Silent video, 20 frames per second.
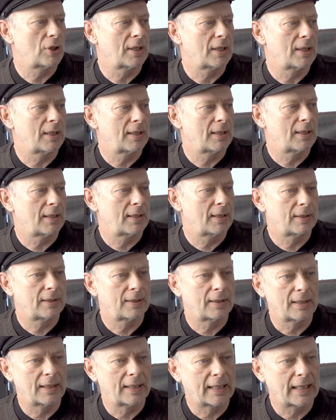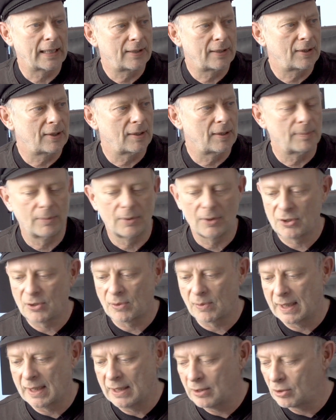the ATEM
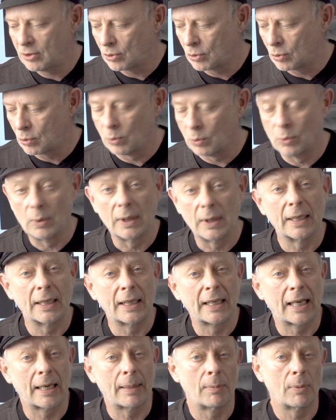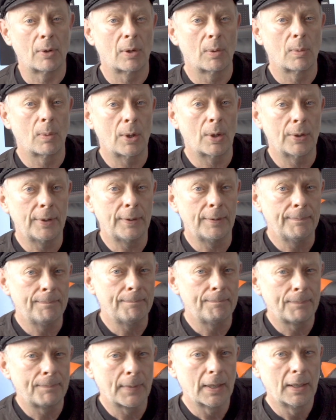straight to camera 1.
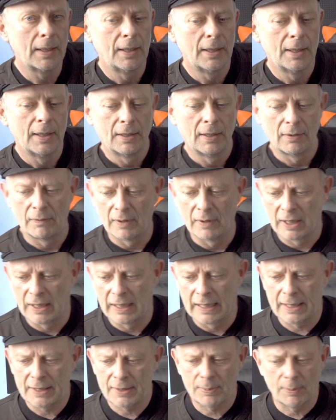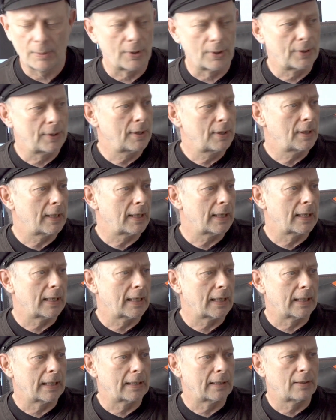Very nice one.
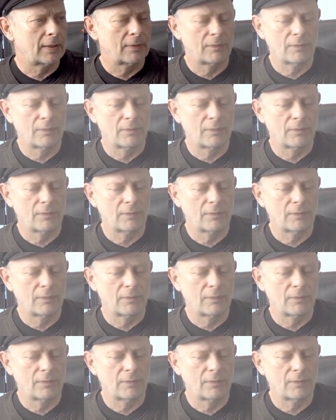And